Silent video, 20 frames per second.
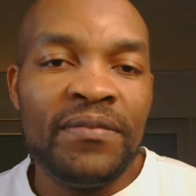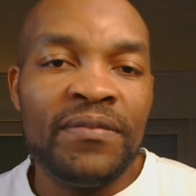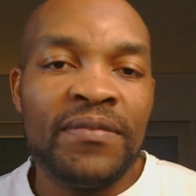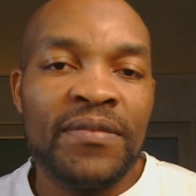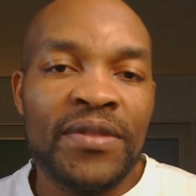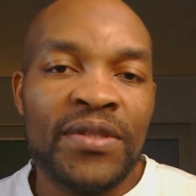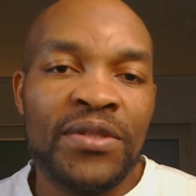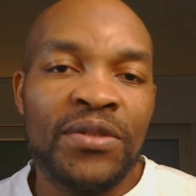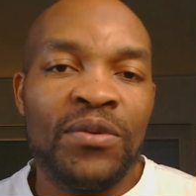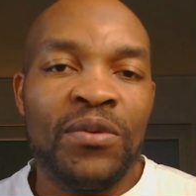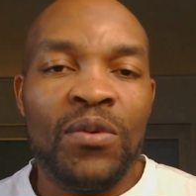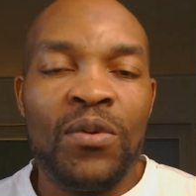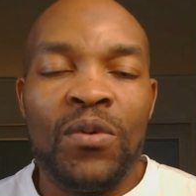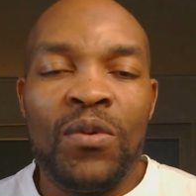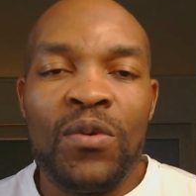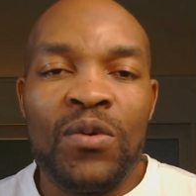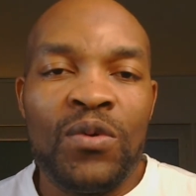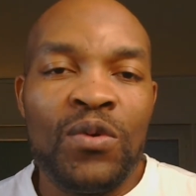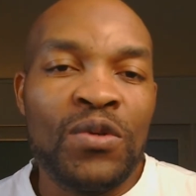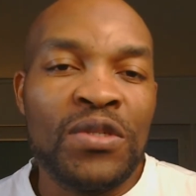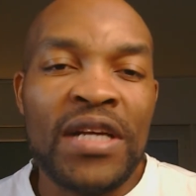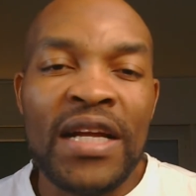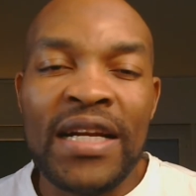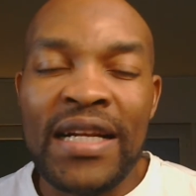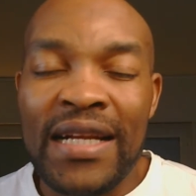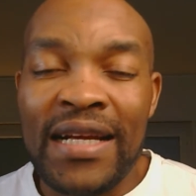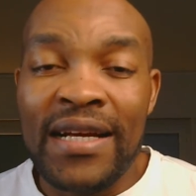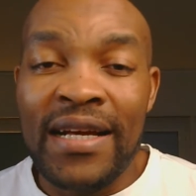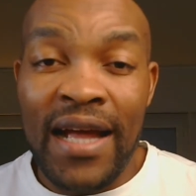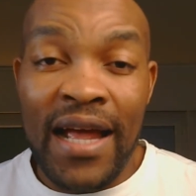So those are
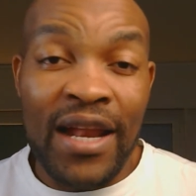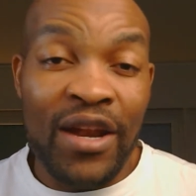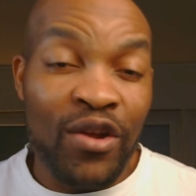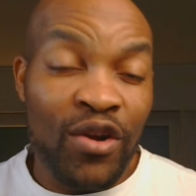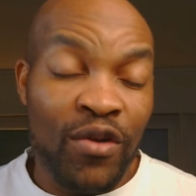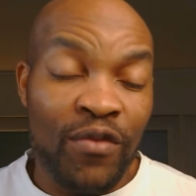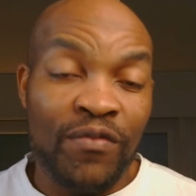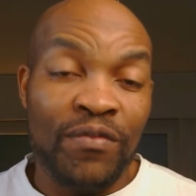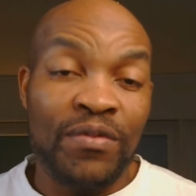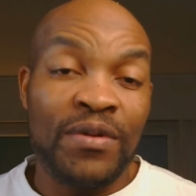a lot of